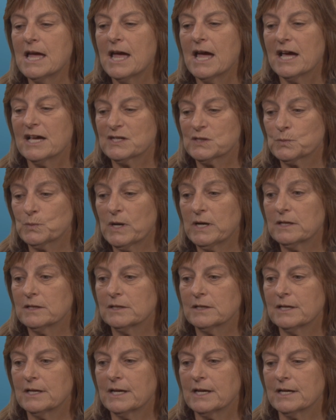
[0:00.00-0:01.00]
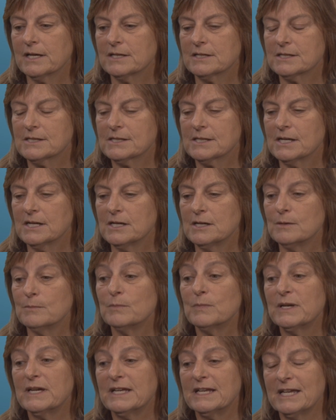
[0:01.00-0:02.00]
as well as
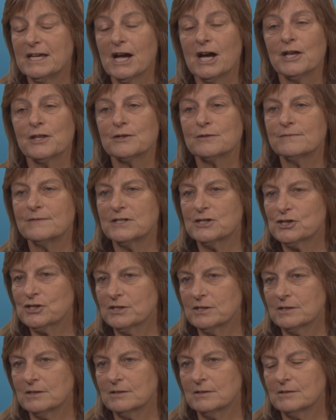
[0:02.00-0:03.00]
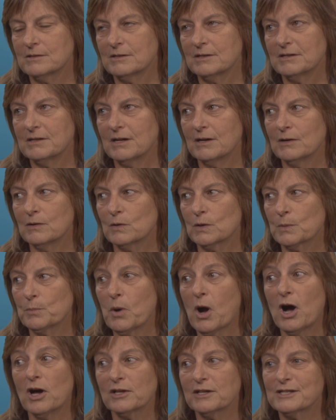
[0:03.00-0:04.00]
any other vision or
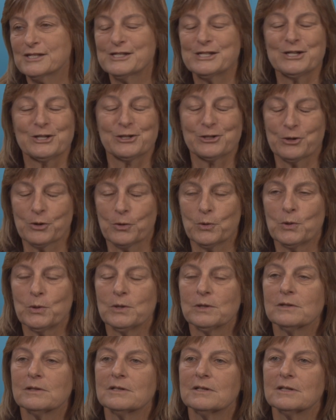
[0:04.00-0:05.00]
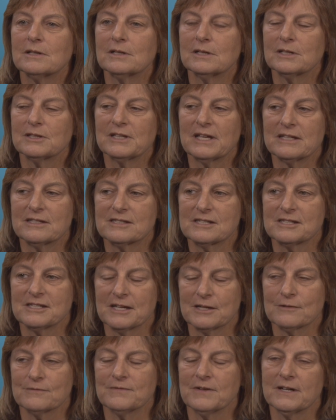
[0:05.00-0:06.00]
policy or goal that's
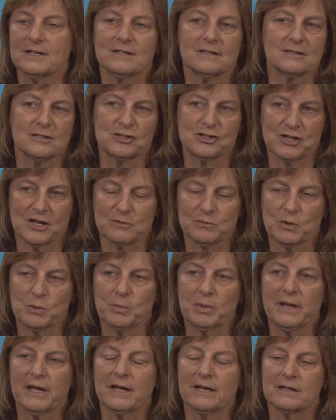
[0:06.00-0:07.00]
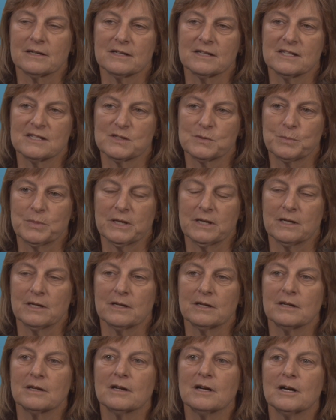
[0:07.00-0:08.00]
identified in the general plan is
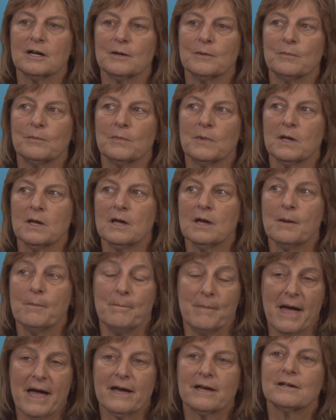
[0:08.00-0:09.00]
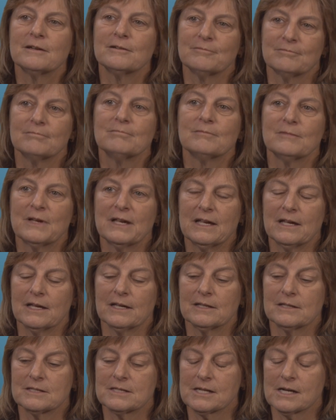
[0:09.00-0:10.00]
being met.
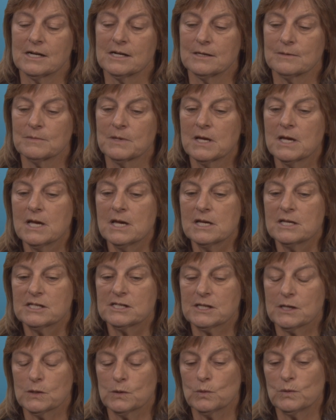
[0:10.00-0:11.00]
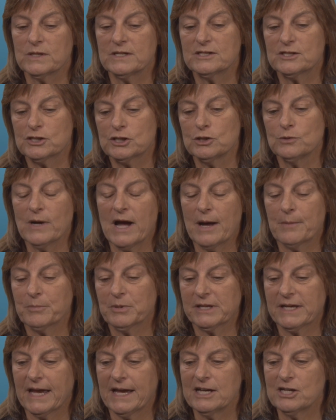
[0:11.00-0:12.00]
And so these two
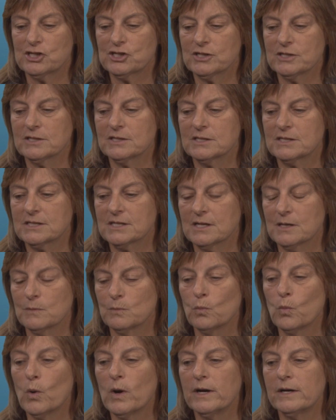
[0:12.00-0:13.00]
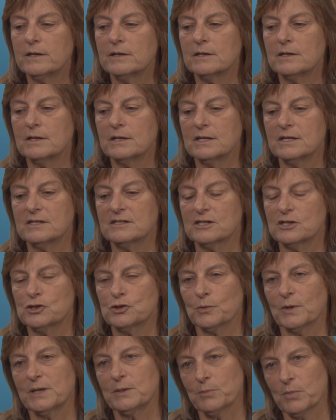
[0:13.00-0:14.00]
applications, one is a
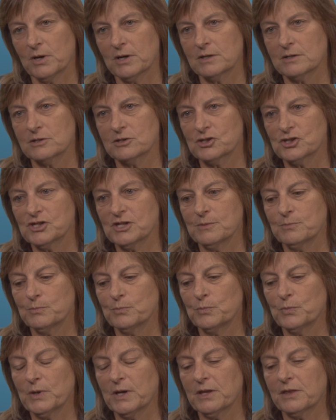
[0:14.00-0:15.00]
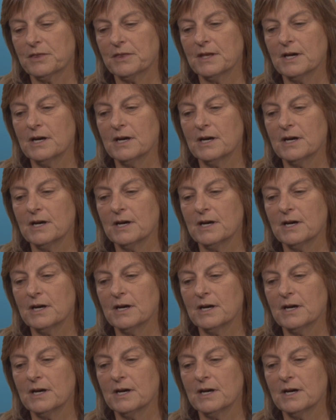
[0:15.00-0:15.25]
joint partnership with